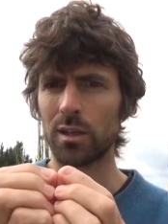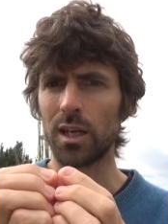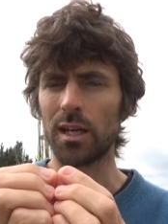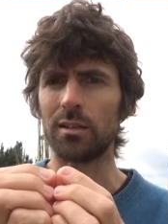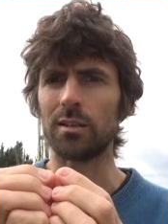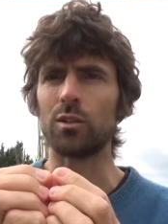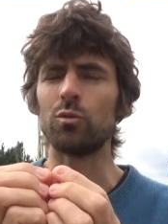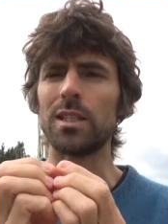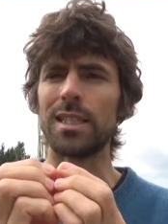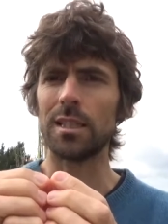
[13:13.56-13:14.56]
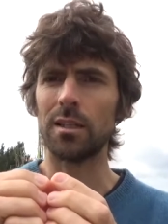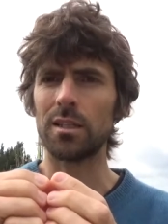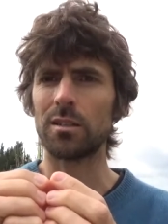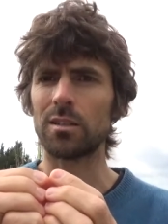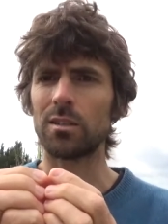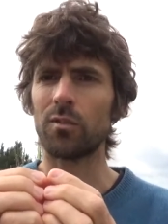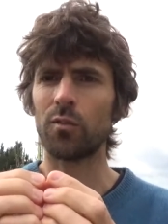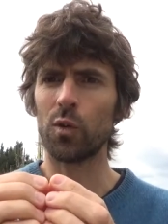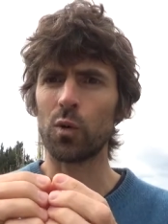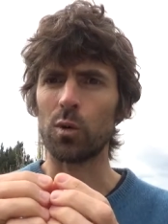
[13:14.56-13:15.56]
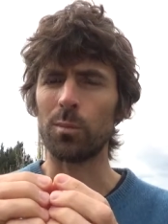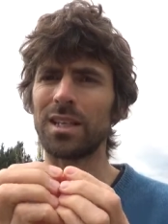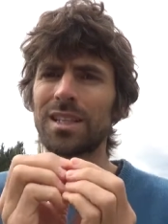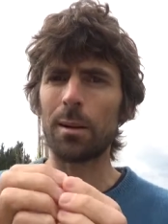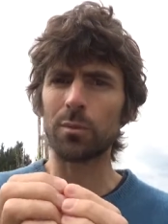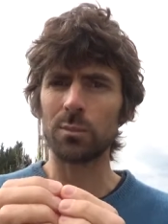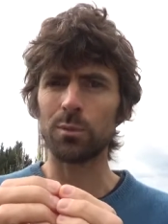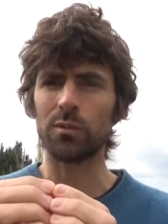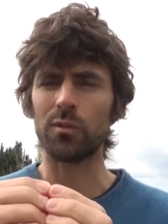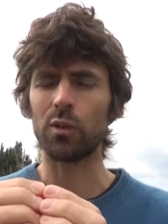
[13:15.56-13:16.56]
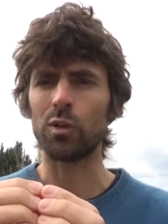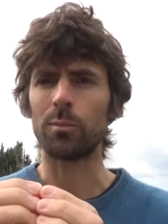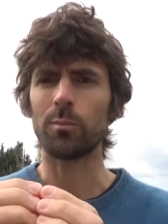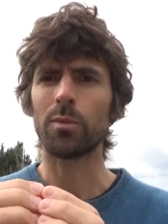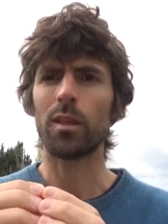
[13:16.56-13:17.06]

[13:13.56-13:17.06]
and resilient form, adaptable form,